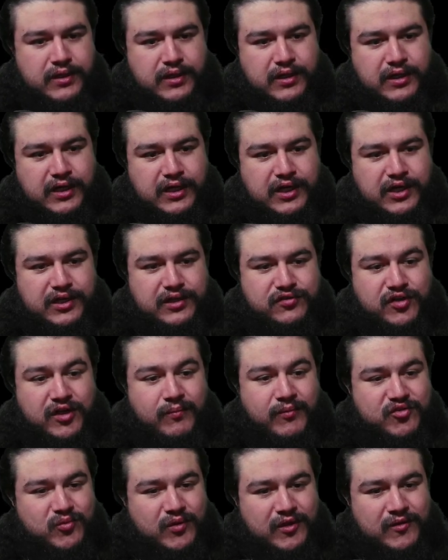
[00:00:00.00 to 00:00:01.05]

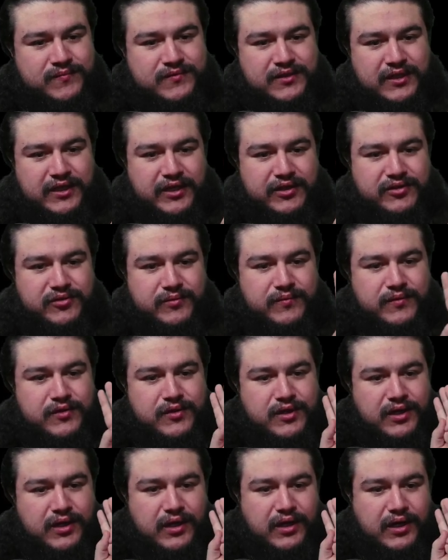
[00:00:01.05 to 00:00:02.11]
Thomas, welcome today. How you
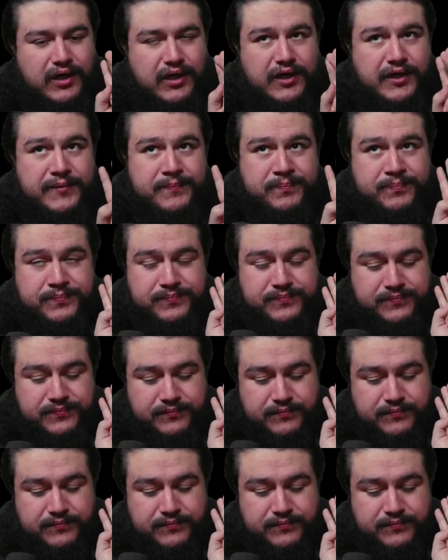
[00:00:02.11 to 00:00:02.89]
doing?